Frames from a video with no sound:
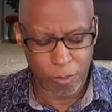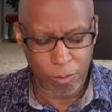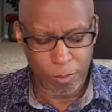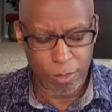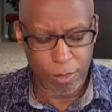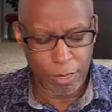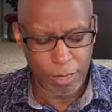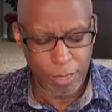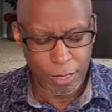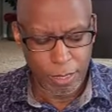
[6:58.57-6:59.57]
food,
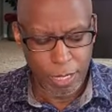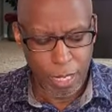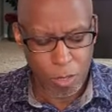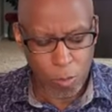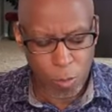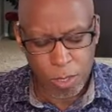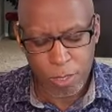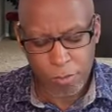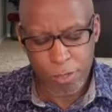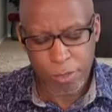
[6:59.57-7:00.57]
mm-hmm. and one
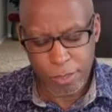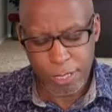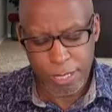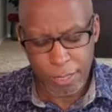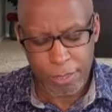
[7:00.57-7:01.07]
of you say